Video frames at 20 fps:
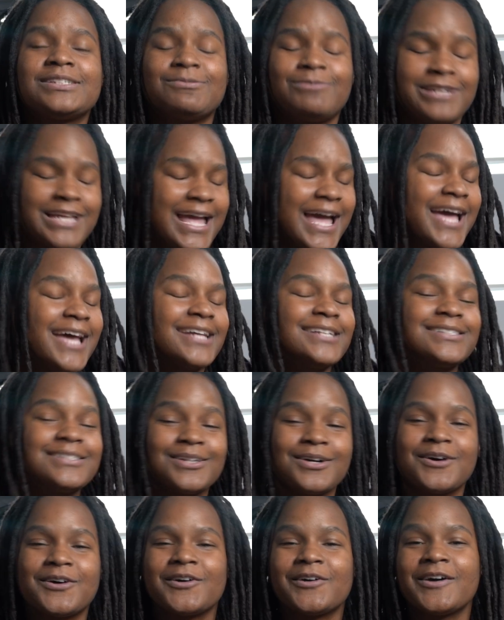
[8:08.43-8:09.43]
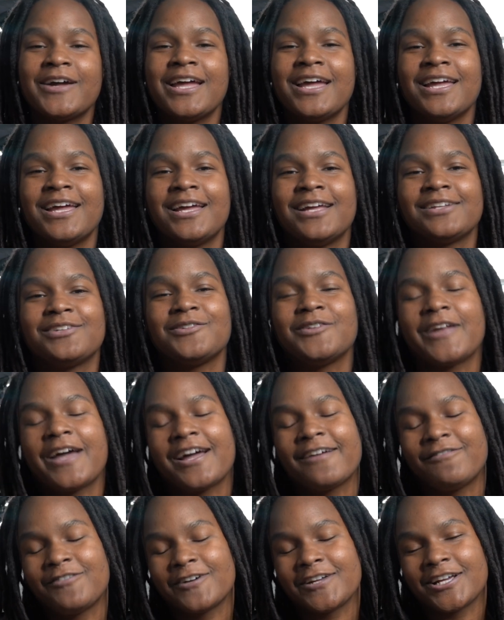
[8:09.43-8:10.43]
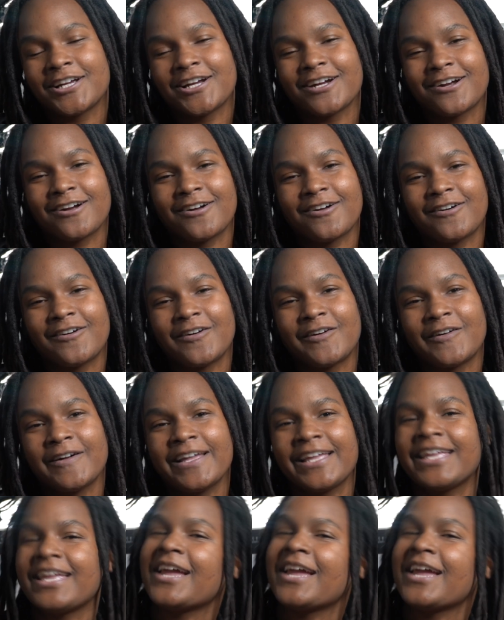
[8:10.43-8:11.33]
We ask. So do that for your girl.